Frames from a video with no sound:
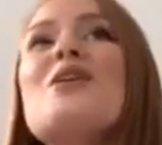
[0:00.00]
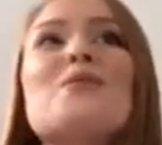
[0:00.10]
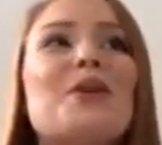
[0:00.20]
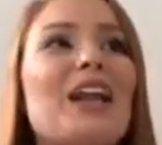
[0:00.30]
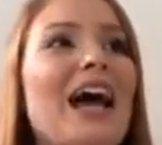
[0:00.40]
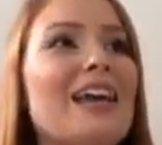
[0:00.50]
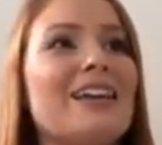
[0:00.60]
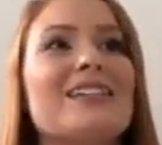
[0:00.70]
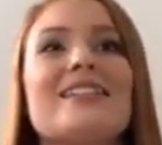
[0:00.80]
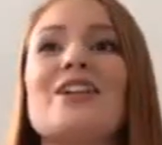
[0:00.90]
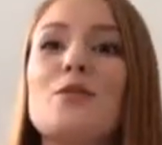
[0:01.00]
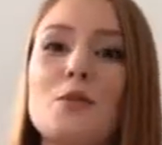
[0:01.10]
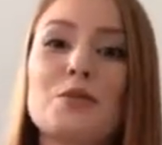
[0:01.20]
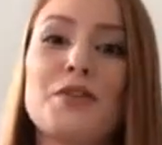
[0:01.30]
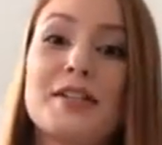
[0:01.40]
But like, single
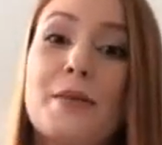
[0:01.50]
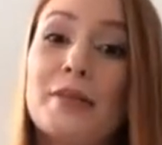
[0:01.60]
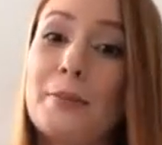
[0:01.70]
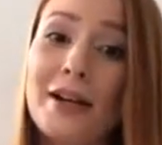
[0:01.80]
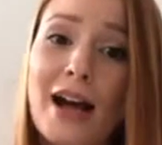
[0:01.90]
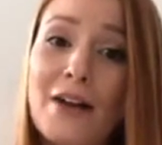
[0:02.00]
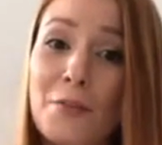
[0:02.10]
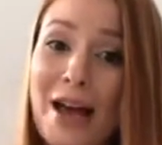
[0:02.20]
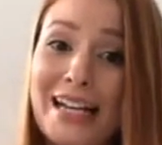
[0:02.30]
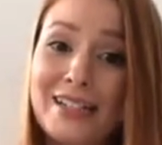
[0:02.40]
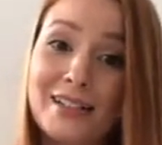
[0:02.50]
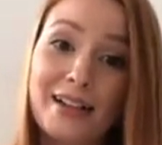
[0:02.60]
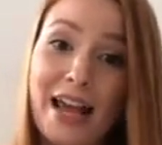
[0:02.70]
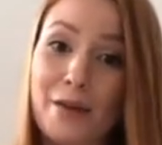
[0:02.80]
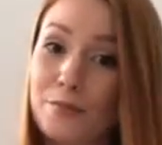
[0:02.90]
mums, for example, they might not have a penny to
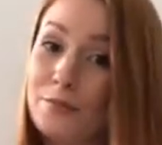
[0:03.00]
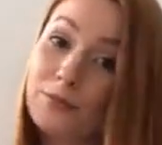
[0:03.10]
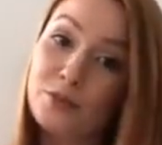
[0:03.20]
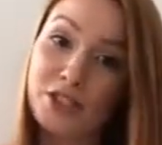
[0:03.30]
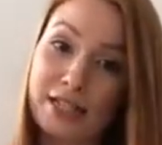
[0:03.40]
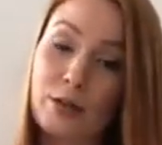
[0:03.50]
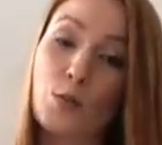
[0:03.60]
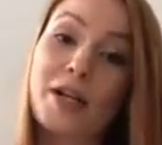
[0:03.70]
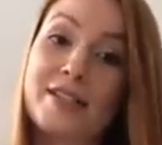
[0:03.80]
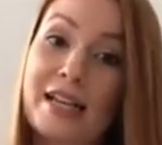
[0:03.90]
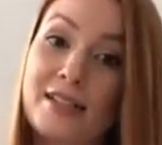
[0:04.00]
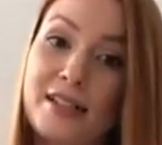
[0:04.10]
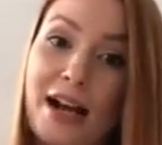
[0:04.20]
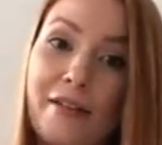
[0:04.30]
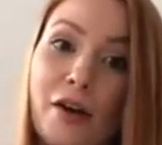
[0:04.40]
their name, just worst case
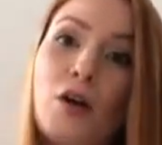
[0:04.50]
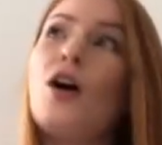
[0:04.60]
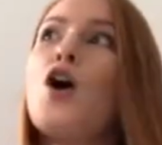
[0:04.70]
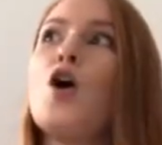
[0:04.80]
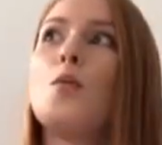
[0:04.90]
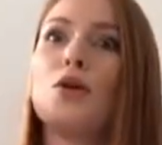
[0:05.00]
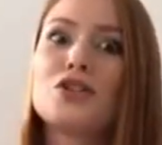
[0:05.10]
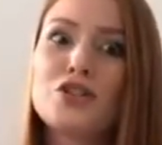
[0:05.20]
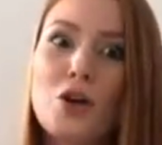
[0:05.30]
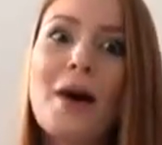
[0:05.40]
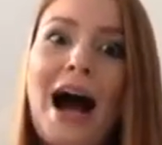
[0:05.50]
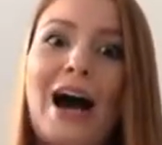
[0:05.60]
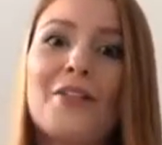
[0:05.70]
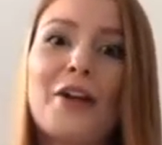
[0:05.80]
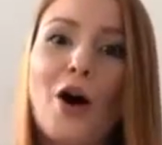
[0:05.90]
scenario. But
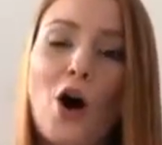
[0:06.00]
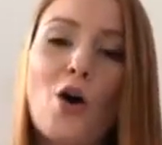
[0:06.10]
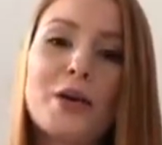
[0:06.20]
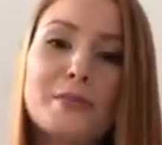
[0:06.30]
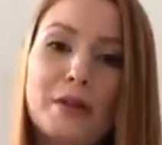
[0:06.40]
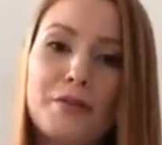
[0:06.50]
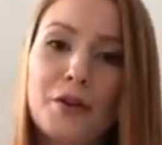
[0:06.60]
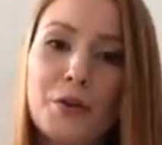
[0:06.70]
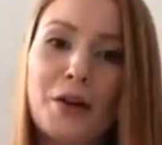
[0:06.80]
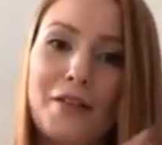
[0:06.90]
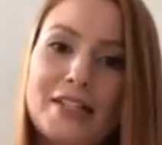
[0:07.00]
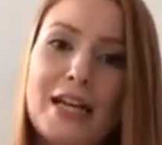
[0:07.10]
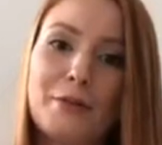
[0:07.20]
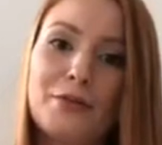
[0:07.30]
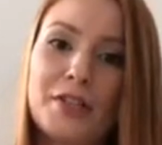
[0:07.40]
somehow there'll always be food on the
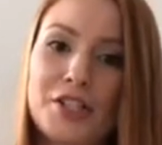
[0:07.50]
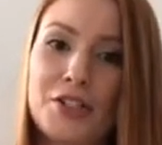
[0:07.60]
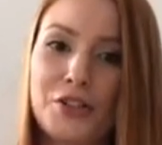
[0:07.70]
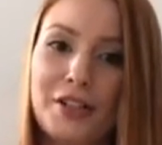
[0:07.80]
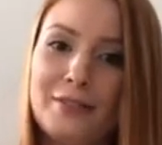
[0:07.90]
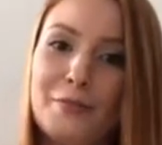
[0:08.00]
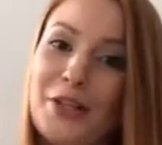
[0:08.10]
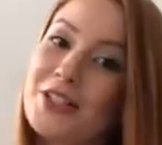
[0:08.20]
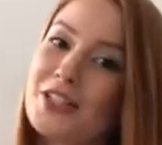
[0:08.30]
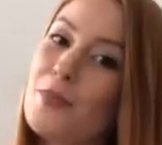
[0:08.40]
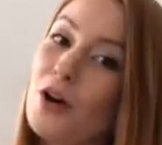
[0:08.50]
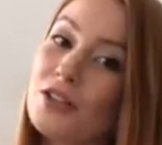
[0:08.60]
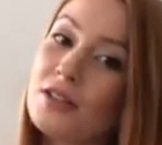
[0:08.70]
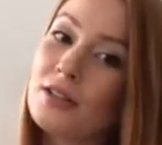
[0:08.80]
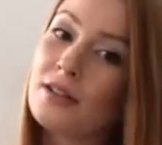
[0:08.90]
table for the children, because it's a
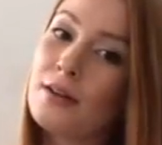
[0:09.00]
must.